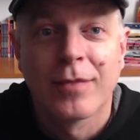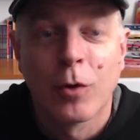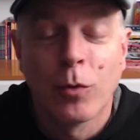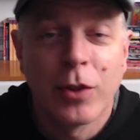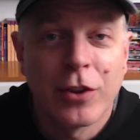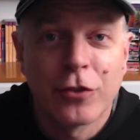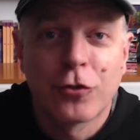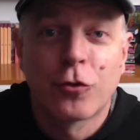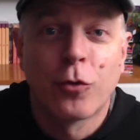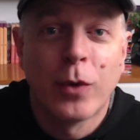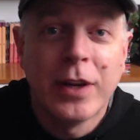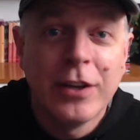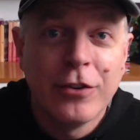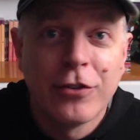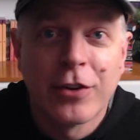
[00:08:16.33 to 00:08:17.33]
with a
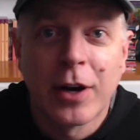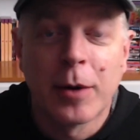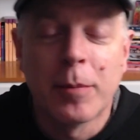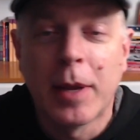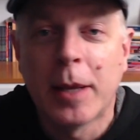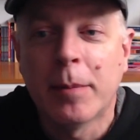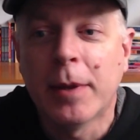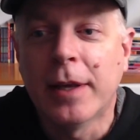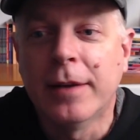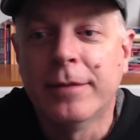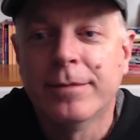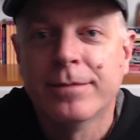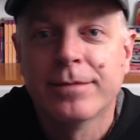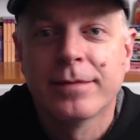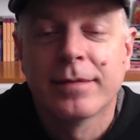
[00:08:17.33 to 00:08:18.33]
screen share, maybe
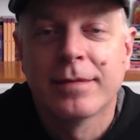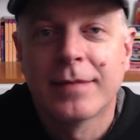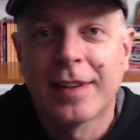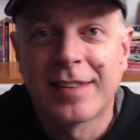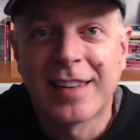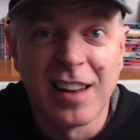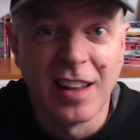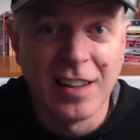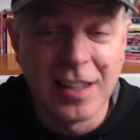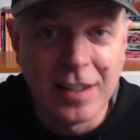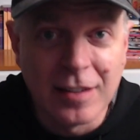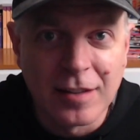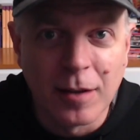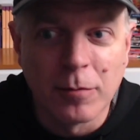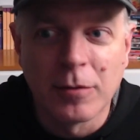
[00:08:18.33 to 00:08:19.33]
that's
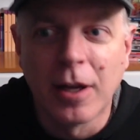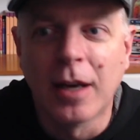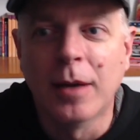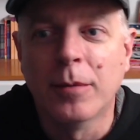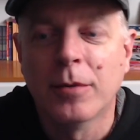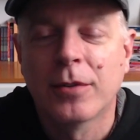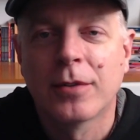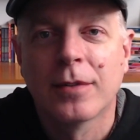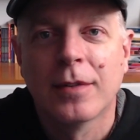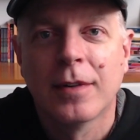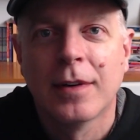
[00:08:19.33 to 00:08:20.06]
clunky sometimes.